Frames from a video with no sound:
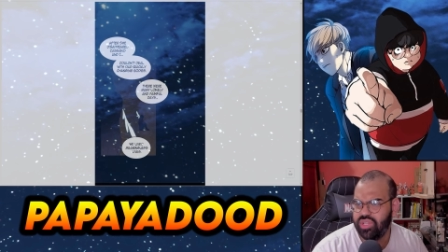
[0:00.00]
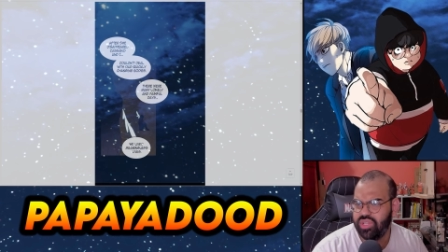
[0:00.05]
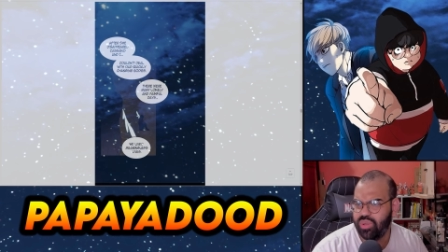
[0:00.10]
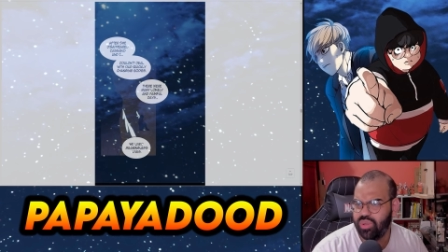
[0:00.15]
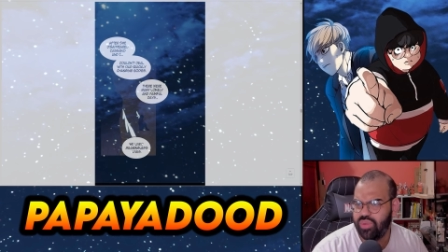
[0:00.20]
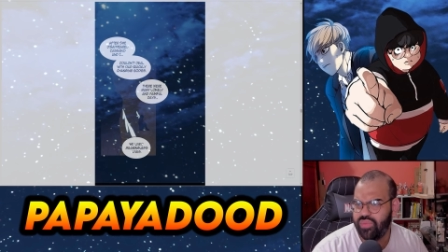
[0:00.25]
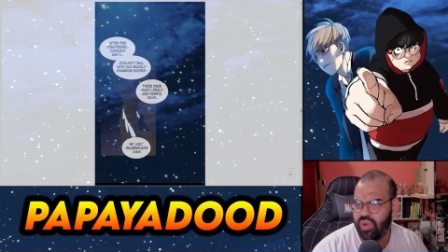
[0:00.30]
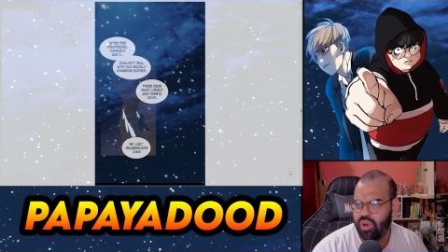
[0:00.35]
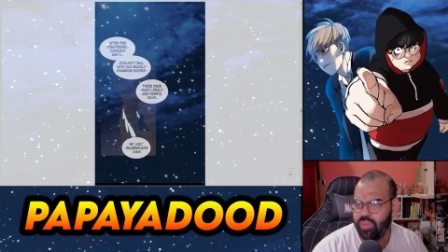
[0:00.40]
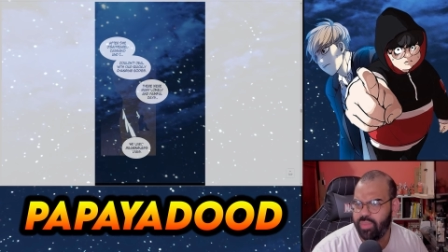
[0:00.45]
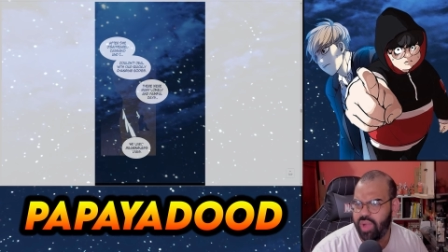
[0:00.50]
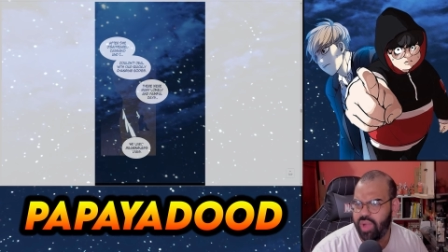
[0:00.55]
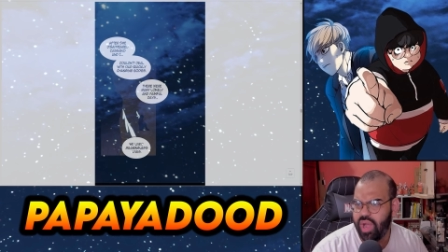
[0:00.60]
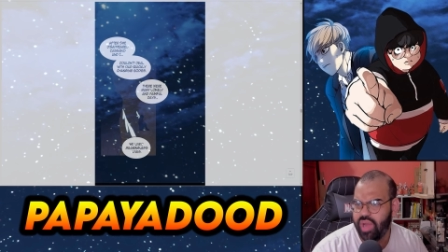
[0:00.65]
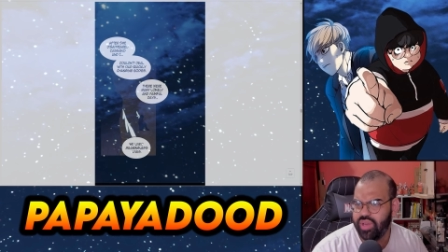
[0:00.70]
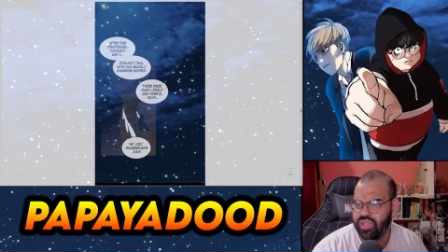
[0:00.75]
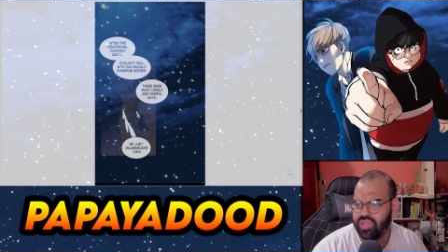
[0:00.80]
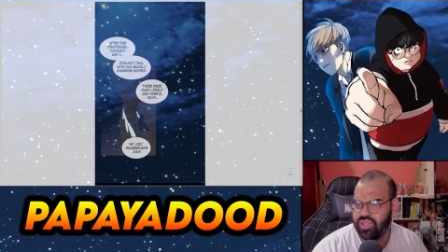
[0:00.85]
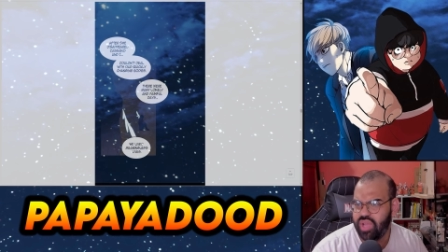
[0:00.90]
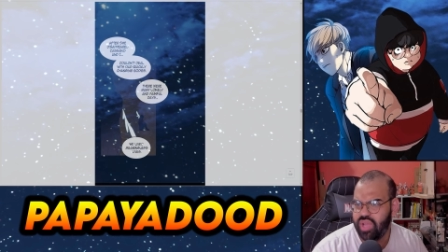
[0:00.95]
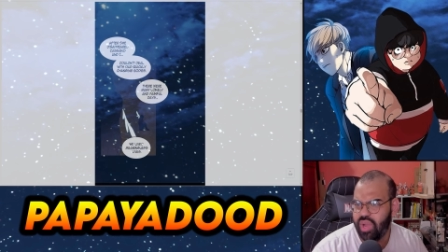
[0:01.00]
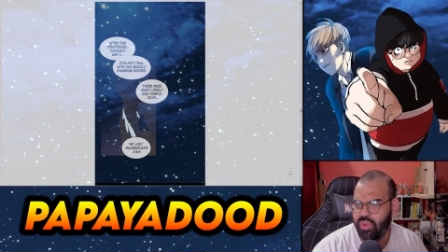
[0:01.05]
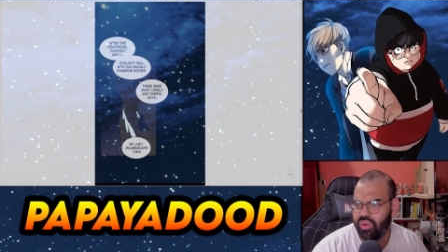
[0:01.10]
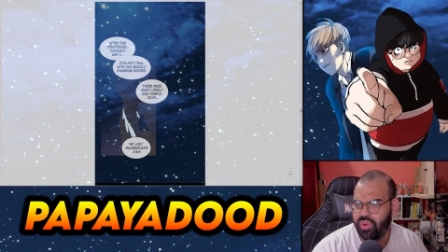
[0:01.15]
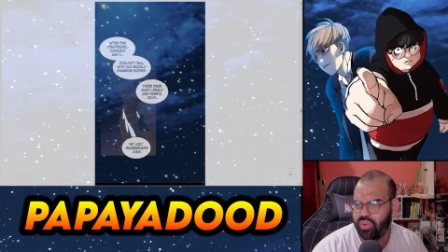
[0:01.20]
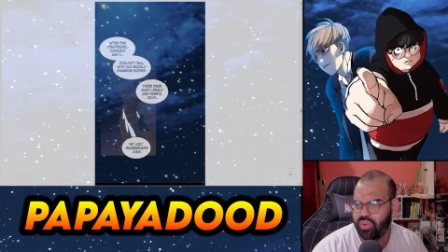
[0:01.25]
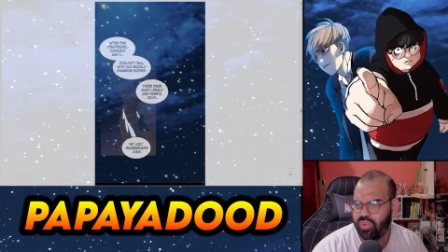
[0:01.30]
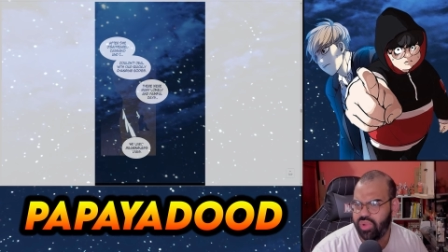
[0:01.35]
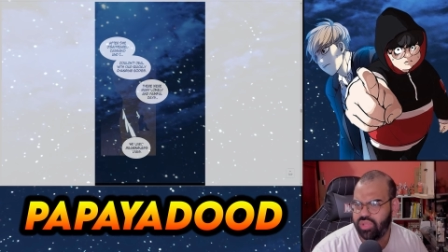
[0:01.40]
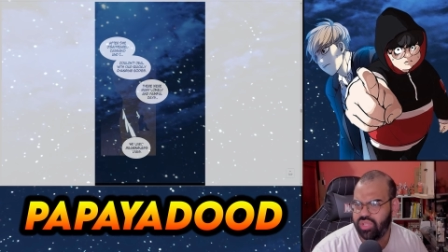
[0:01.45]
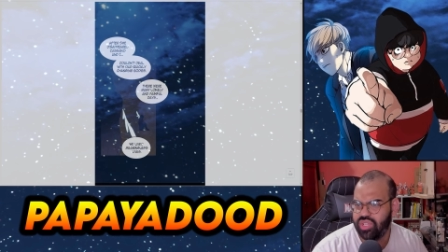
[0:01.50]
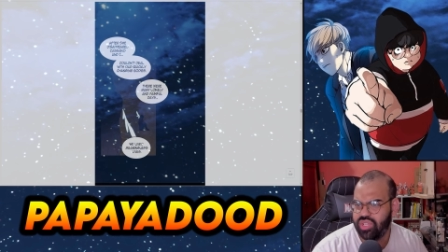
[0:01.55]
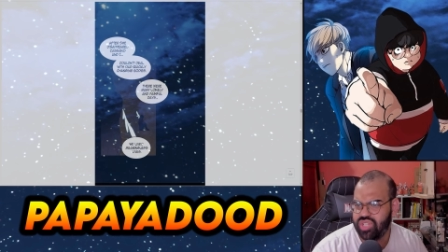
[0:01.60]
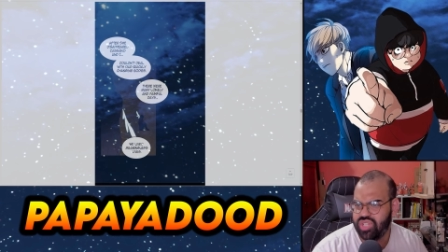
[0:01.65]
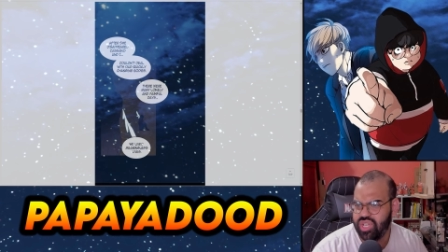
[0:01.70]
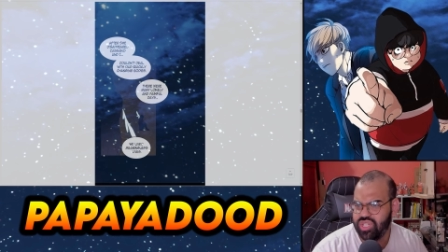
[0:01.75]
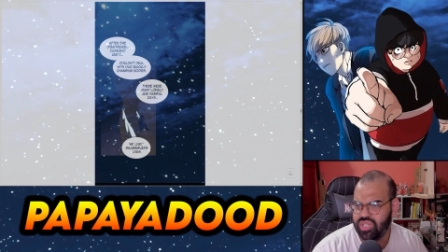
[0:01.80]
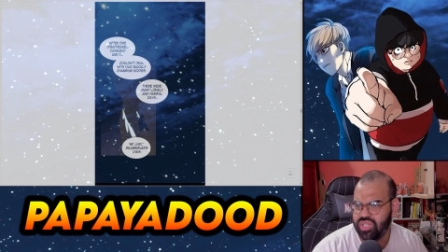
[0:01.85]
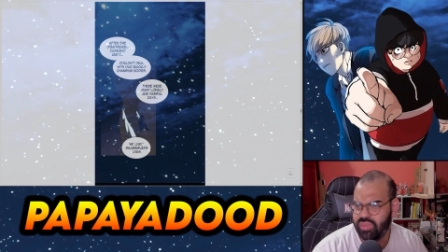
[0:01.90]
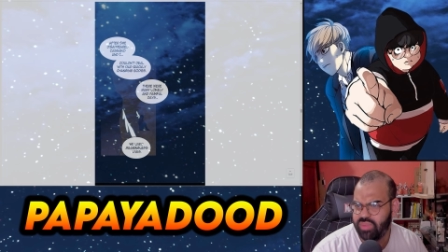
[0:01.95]
do with our body, our quickly
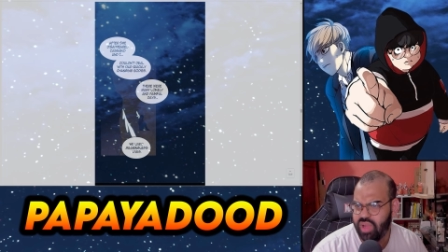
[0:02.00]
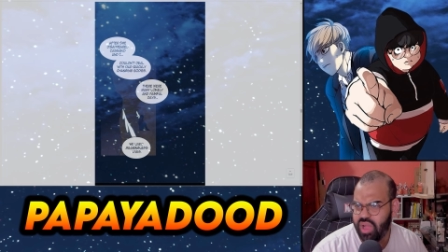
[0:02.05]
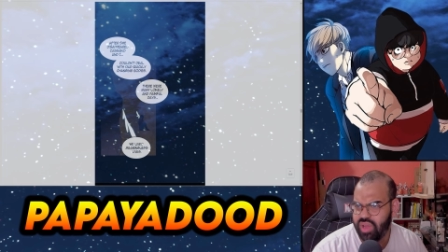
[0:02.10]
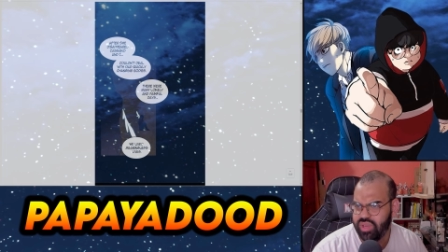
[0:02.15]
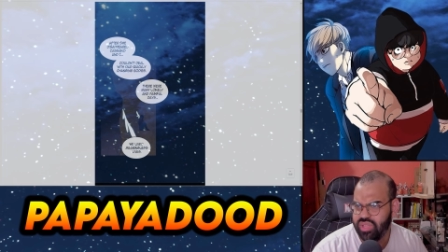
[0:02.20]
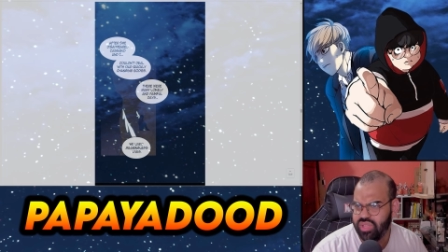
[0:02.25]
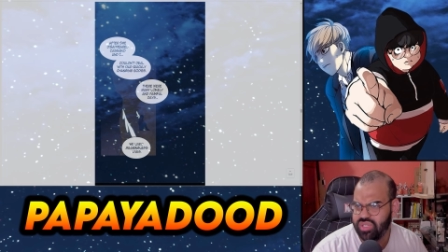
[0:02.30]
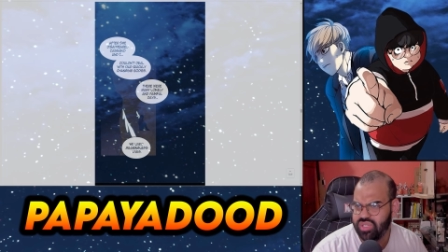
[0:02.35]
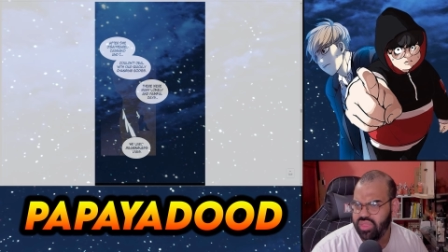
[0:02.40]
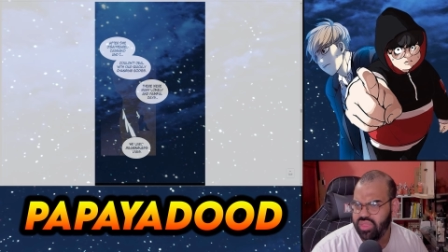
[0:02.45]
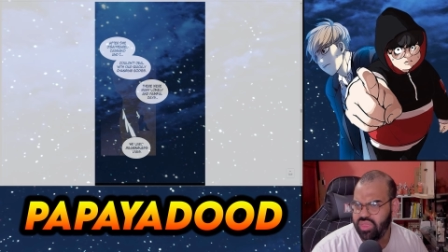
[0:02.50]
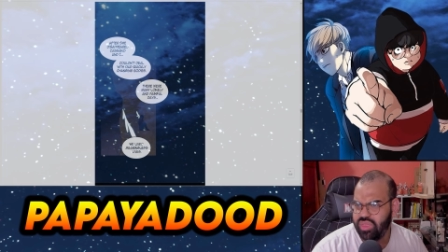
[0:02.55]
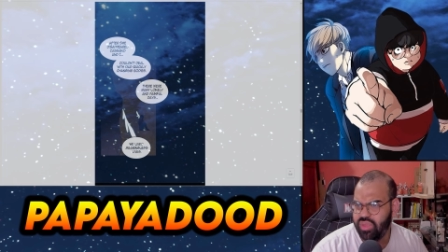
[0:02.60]
changing bodies.